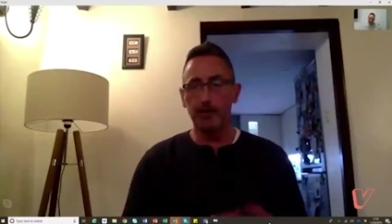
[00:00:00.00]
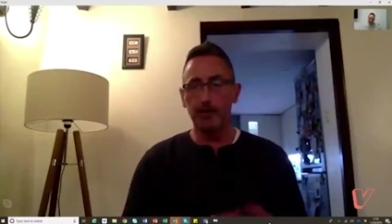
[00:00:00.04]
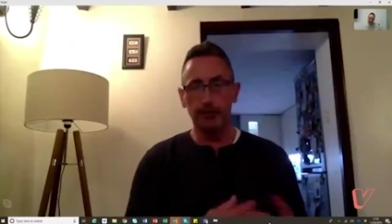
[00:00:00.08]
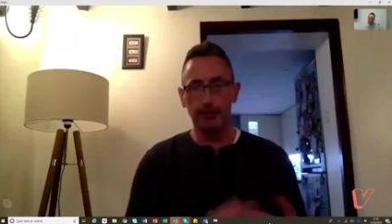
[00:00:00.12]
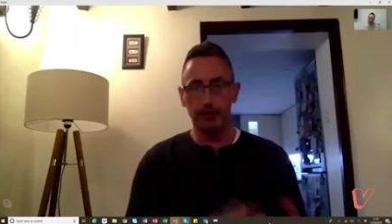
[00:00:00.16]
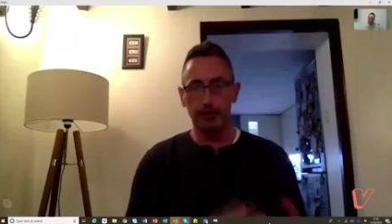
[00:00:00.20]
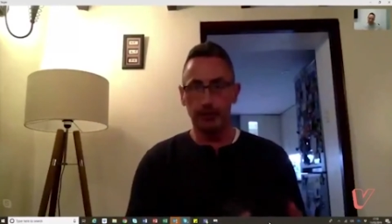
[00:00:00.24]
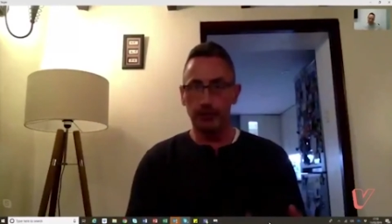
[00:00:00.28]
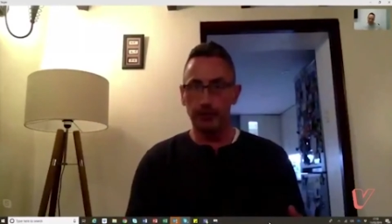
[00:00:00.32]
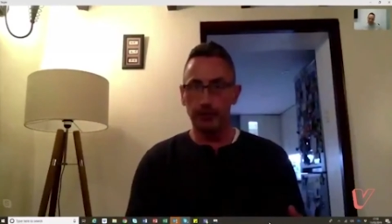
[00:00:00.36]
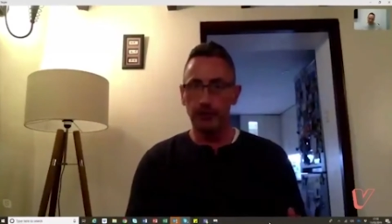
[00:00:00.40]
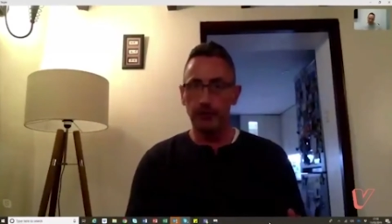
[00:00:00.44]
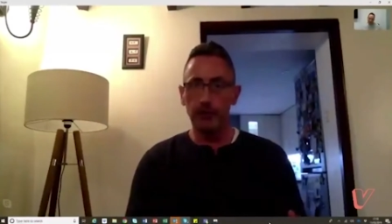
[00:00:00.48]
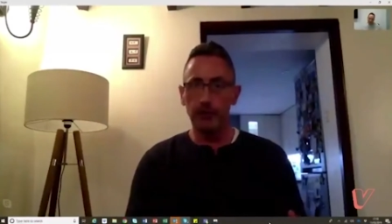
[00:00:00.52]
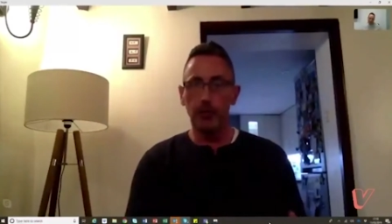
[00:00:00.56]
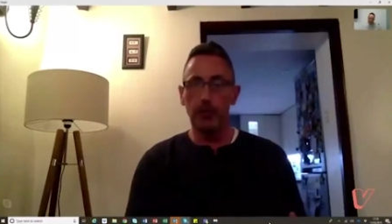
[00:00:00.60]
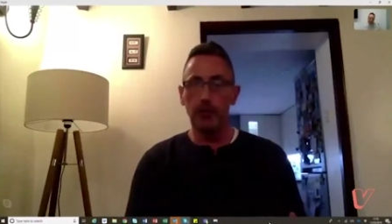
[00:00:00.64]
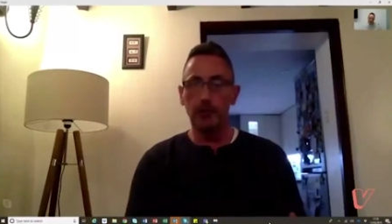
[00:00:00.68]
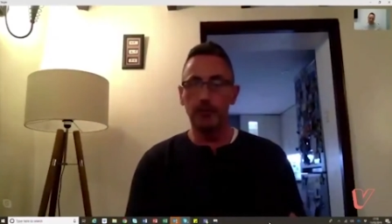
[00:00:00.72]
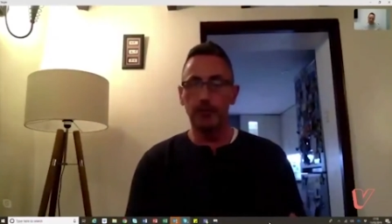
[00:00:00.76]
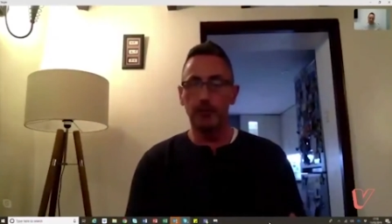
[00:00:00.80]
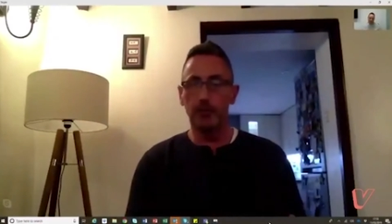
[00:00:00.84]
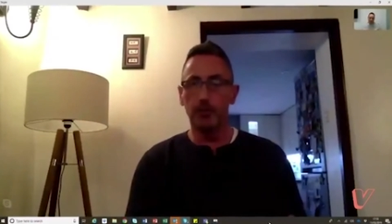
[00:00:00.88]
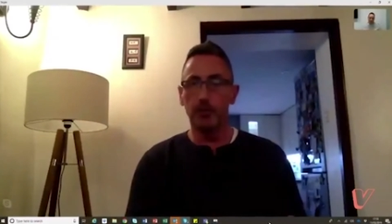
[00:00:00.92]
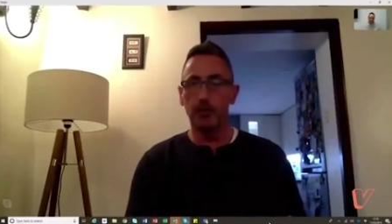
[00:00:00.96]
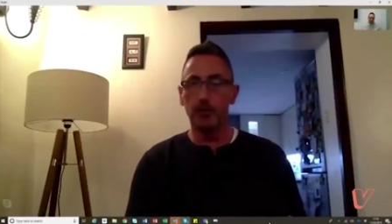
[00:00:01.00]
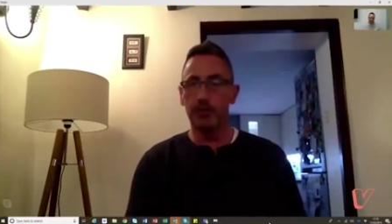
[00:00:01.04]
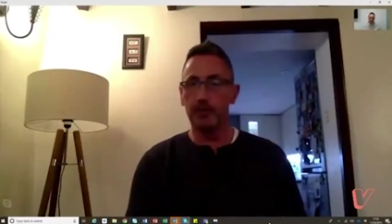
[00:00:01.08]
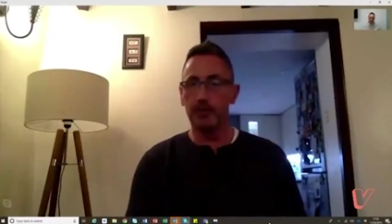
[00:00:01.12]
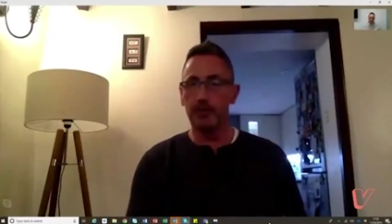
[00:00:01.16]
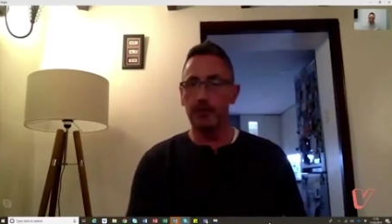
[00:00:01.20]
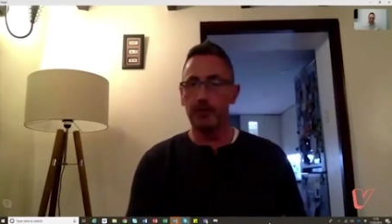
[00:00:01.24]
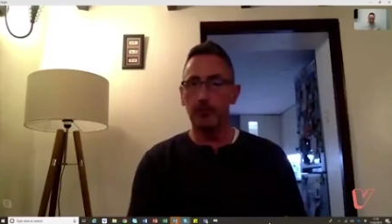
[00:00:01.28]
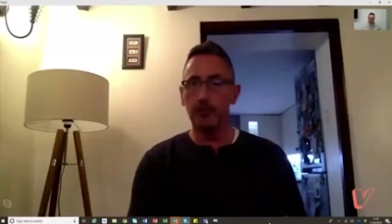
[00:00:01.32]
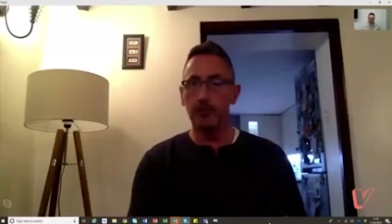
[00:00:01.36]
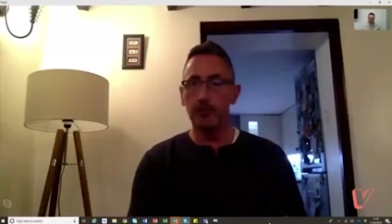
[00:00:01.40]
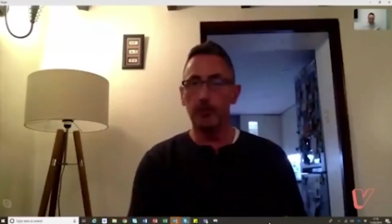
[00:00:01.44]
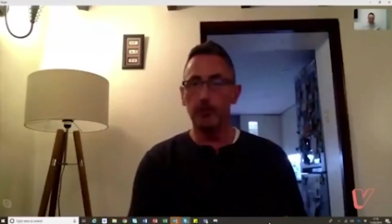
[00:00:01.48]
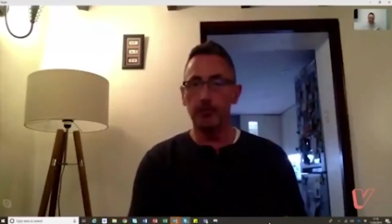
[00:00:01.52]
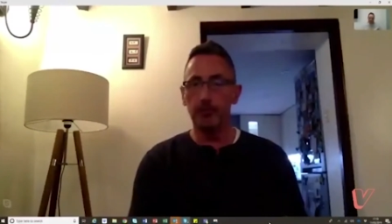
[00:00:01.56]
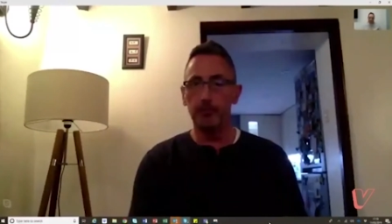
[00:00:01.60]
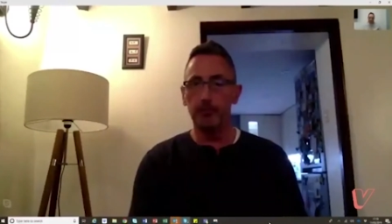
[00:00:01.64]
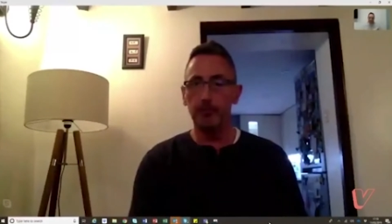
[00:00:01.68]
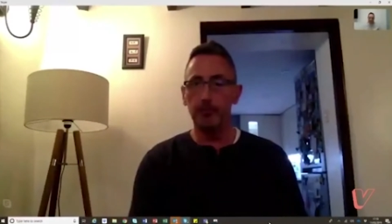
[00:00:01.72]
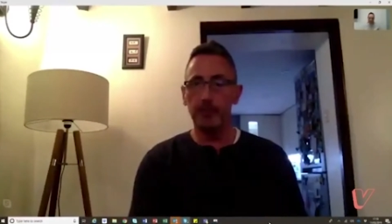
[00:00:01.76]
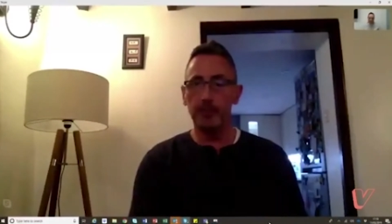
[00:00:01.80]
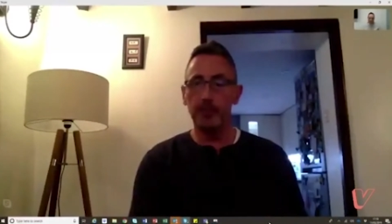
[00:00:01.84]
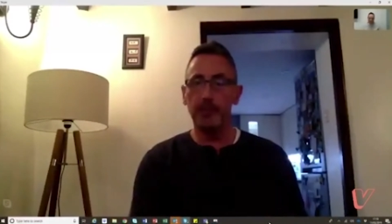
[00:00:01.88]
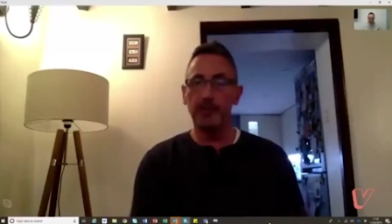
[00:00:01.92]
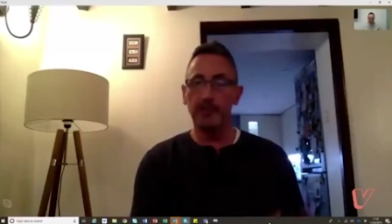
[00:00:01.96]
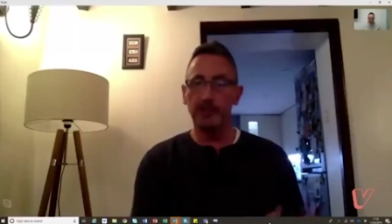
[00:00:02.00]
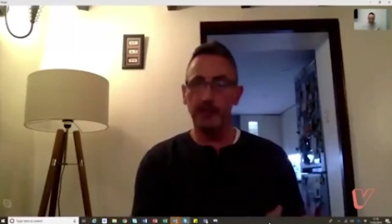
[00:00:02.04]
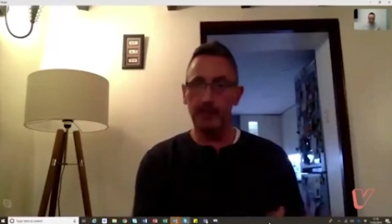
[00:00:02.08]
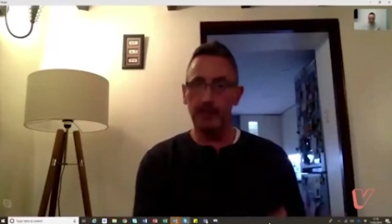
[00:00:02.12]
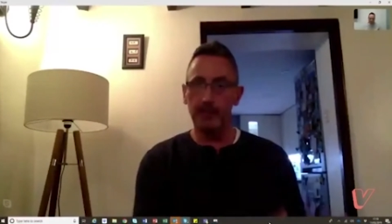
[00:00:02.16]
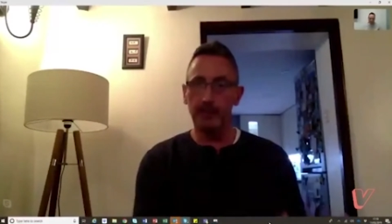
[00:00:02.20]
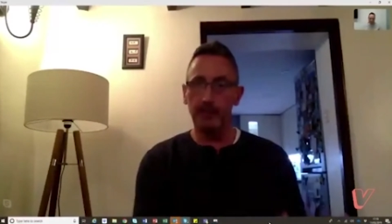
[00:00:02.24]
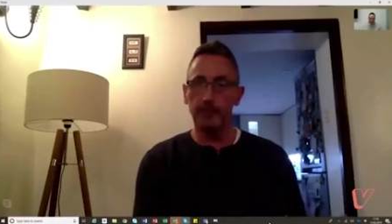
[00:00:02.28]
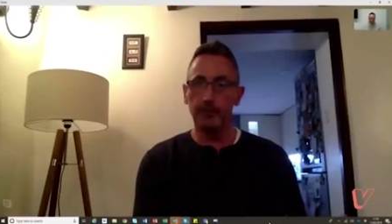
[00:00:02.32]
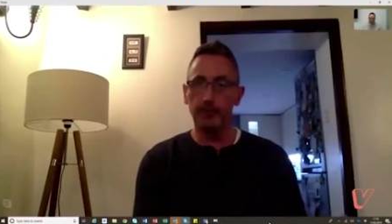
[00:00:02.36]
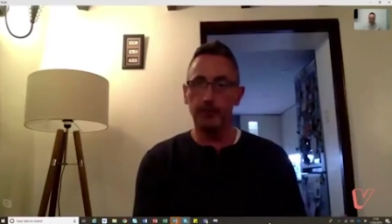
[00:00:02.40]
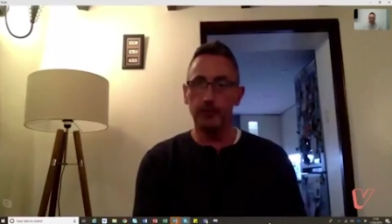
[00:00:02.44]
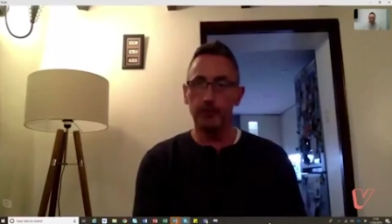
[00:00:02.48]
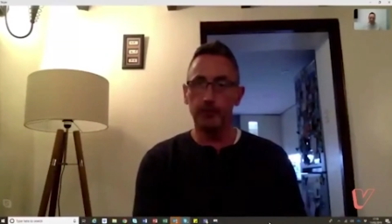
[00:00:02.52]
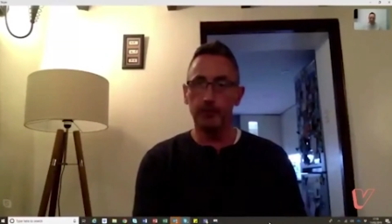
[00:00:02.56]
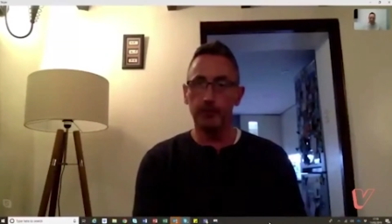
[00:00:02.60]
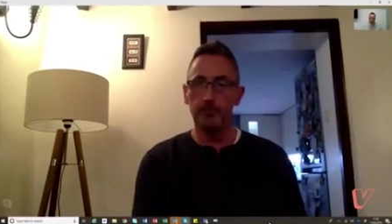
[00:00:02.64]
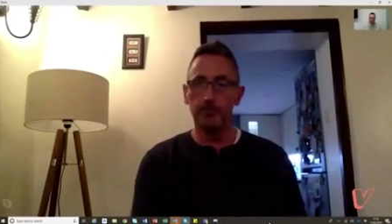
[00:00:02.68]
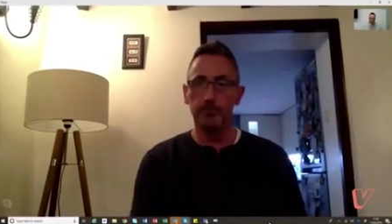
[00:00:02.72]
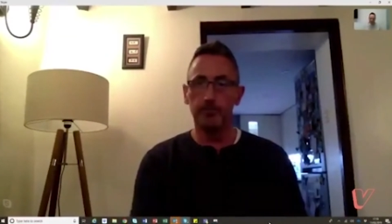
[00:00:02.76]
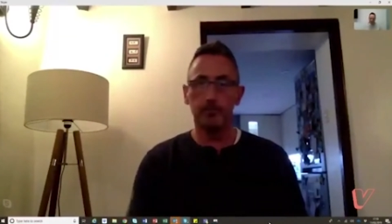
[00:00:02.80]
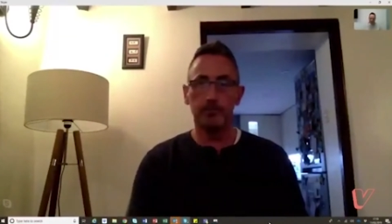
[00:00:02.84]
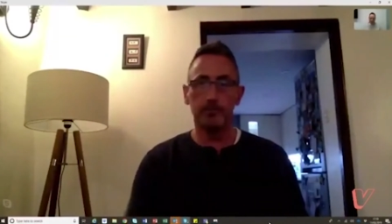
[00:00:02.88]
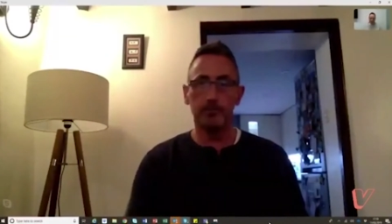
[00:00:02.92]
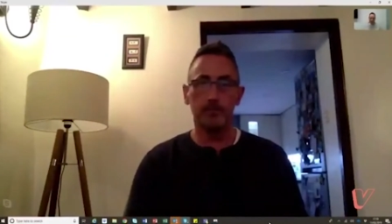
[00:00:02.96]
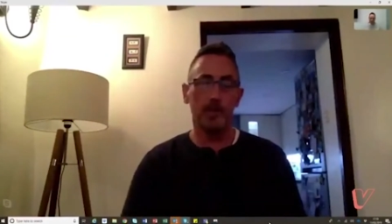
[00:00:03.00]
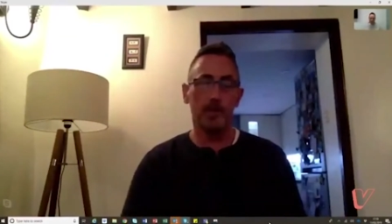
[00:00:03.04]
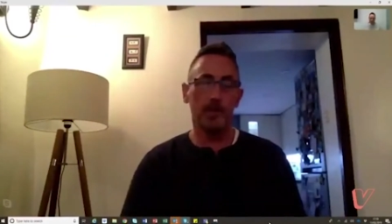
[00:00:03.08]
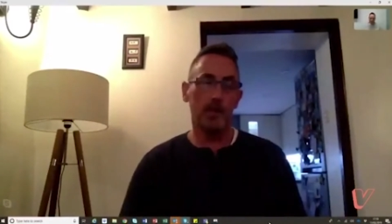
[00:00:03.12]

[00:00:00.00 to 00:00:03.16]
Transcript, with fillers: ensuring the new ways of working are, are being adhered to. Mm -hmm.